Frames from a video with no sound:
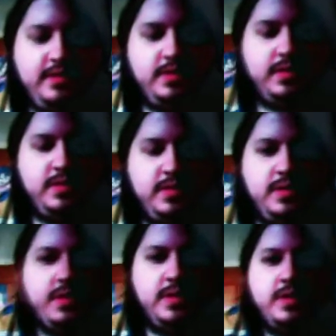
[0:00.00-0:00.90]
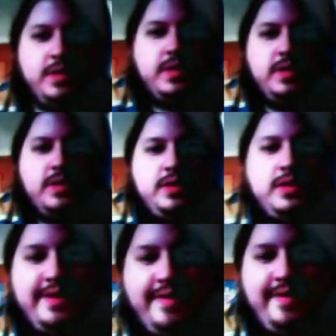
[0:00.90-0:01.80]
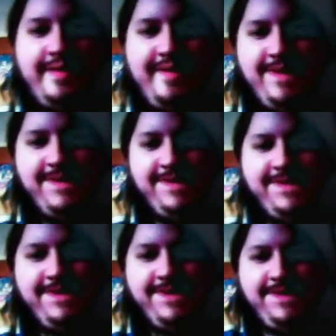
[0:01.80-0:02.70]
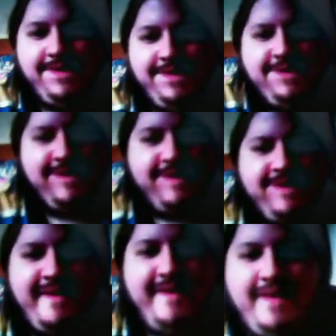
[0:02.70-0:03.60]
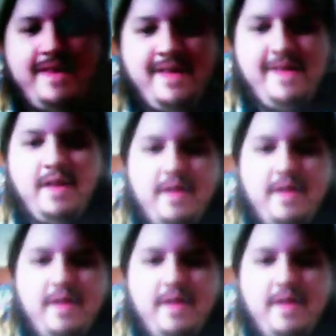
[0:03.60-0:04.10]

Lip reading: to do that whenever we wanted to go more consistent and have more stuff.